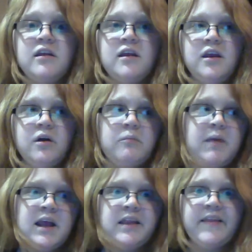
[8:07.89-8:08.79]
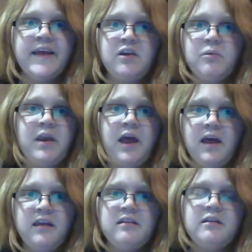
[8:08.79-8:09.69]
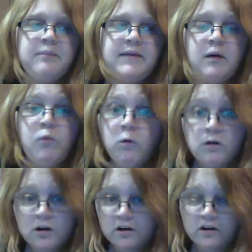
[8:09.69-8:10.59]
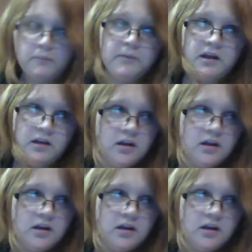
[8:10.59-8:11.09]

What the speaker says: making something into a net, something that won't hurt her, but